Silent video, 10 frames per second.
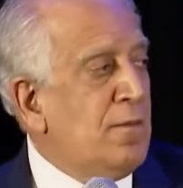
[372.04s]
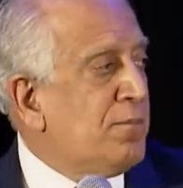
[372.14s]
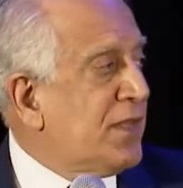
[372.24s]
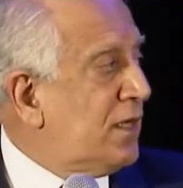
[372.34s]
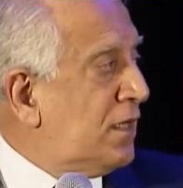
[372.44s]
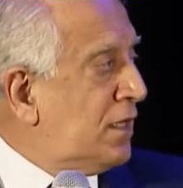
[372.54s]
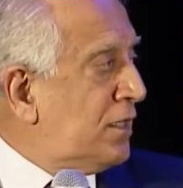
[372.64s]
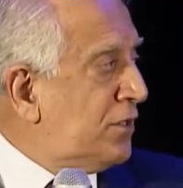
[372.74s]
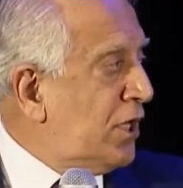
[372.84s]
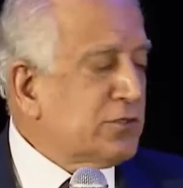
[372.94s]

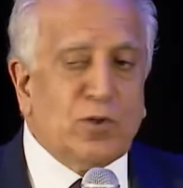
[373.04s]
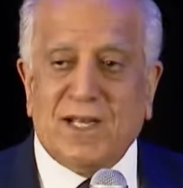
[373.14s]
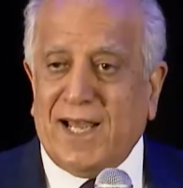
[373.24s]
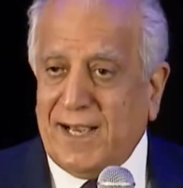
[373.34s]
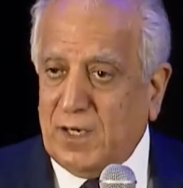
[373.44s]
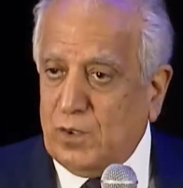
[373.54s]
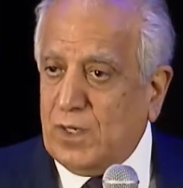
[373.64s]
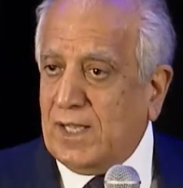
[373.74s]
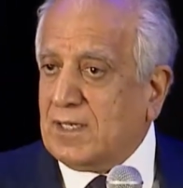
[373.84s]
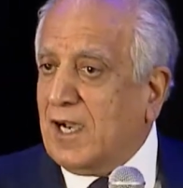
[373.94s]
not to allow
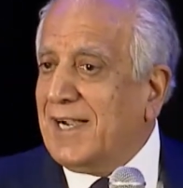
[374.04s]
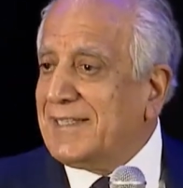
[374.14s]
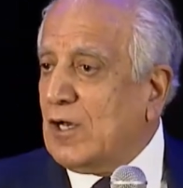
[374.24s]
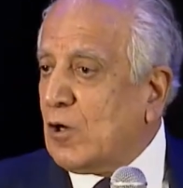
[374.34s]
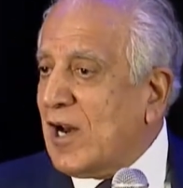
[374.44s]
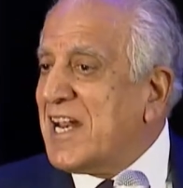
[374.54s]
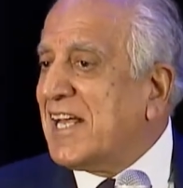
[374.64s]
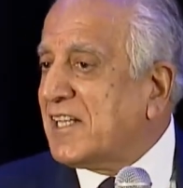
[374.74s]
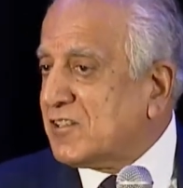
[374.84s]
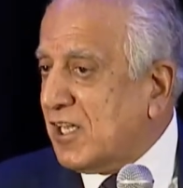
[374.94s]
Al-Qaeda or any
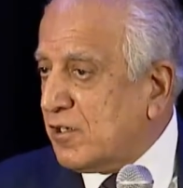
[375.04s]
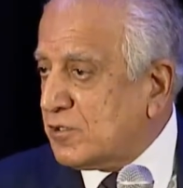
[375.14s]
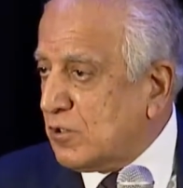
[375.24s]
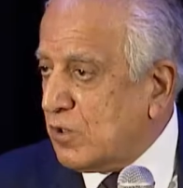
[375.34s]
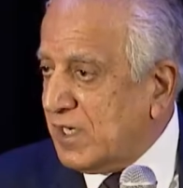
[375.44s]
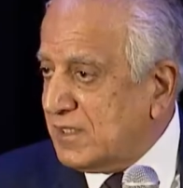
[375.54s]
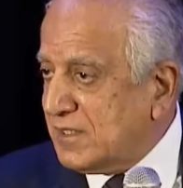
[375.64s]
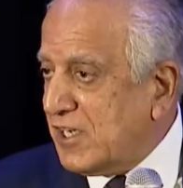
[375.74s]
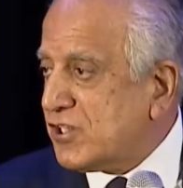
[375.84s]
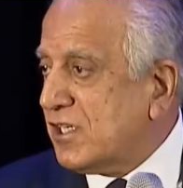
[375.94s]
other terrorist
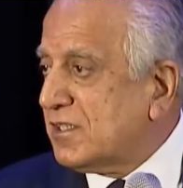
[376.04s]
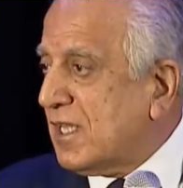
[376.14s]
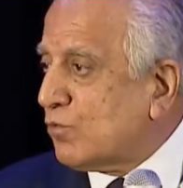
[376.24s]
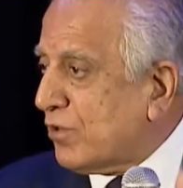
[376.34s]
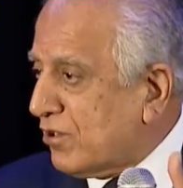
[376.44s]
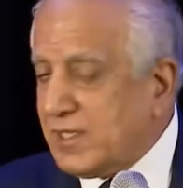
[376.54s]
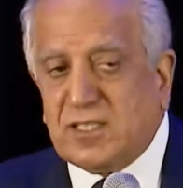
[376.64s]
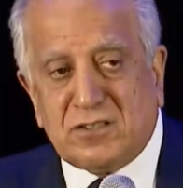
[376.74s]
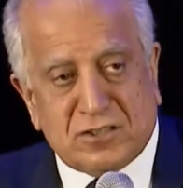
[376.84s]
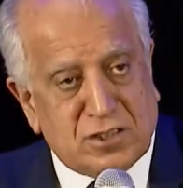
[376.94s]
organization that would
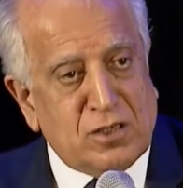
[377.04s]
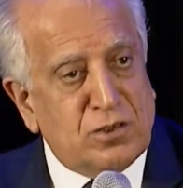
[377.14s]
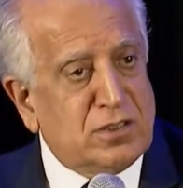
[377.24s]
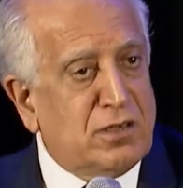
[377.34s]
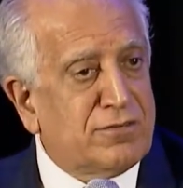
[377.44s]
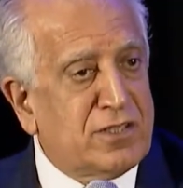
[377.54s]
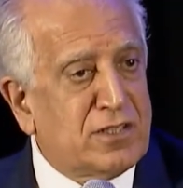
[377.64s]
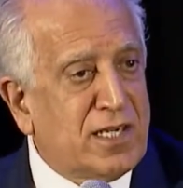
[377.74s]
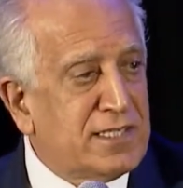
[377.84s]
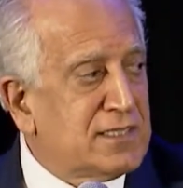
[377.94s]
threaten the security of the
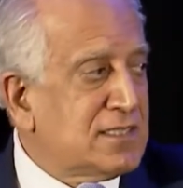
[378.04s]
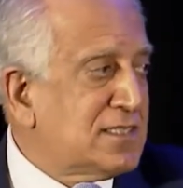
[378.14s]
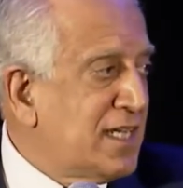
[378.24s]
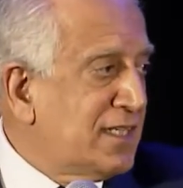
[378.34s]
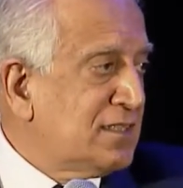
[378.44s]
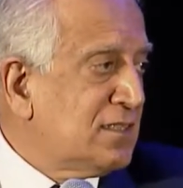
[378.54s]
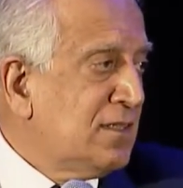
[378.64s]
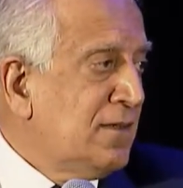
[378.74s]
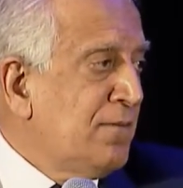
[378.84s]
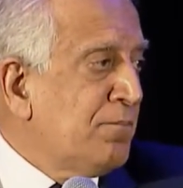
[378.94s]
United States,
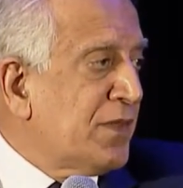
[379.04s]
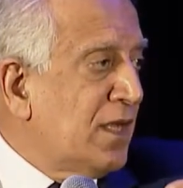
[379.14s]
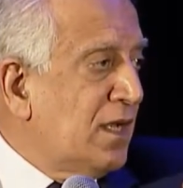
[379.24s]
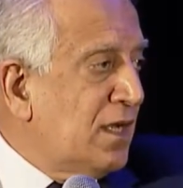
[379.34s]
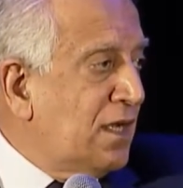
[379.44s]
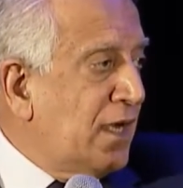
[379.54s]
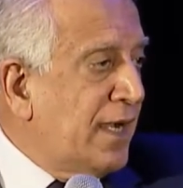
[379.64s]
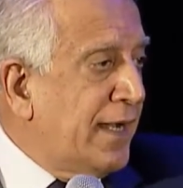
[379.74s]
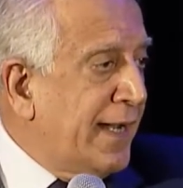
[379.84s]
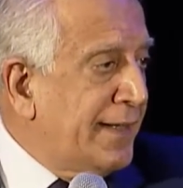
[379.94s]

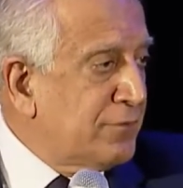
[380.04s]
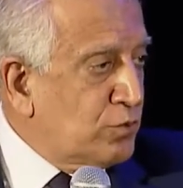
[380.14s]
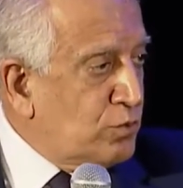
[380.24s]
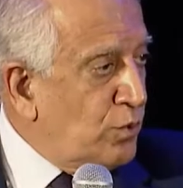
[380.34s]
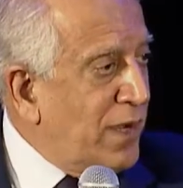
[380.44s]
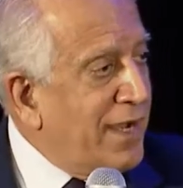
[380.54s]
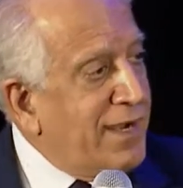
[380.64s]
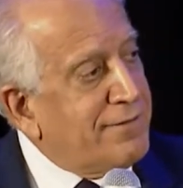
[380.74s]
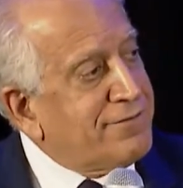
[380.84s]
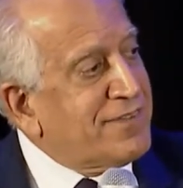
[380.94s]
and to
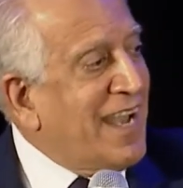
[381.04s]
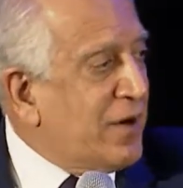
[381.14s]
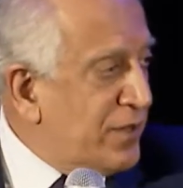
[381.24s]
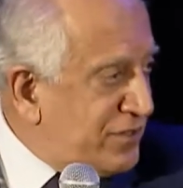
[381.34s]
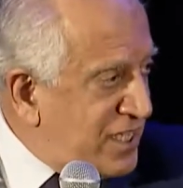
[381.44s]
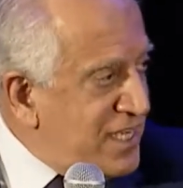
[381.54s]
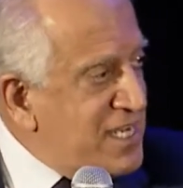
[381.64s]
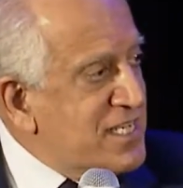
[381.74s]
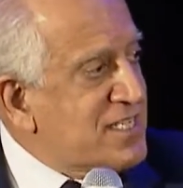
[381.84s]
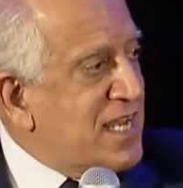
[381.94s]
have
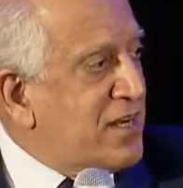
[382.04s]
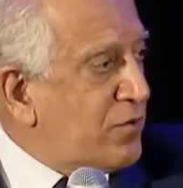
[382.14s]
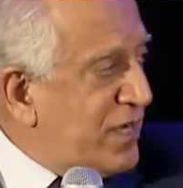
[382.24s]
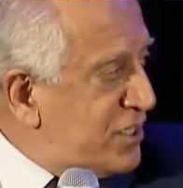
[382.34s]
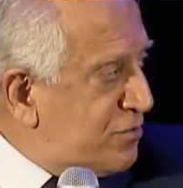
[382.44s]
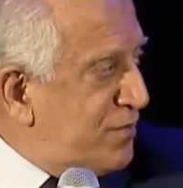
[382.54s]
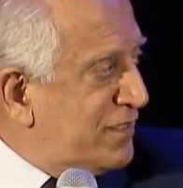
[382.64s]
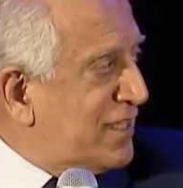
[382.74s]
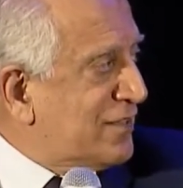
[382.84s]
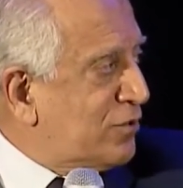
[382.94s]
guarantees and arrangement
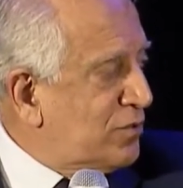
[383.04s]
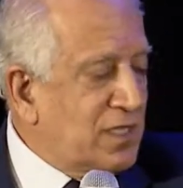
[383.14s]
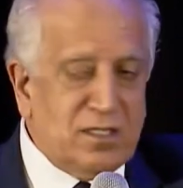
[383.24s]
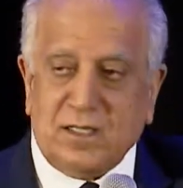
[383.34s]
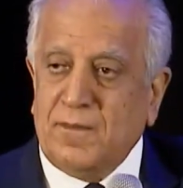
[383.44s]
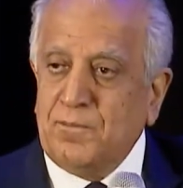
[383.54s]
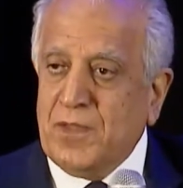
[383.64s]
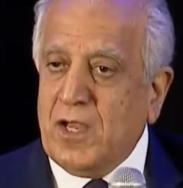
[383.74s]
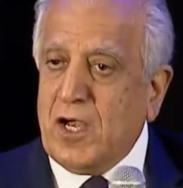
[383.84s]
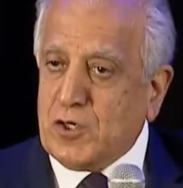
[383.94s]
that could
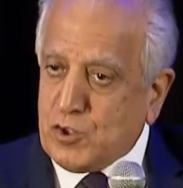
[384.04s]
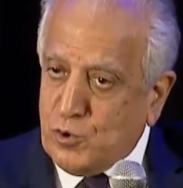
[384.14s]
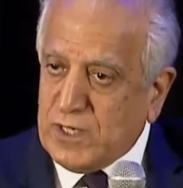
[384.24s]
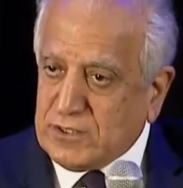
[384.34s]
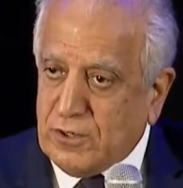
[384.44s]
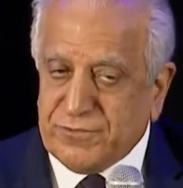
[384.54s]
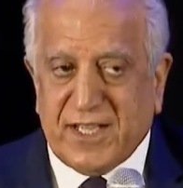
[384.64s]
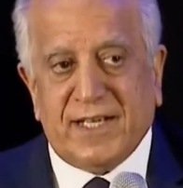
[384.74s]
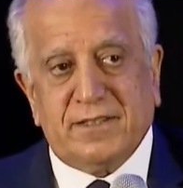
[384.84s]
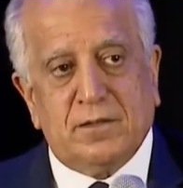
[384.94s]
assure us of
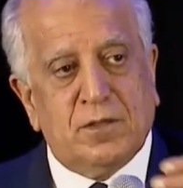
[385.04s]
that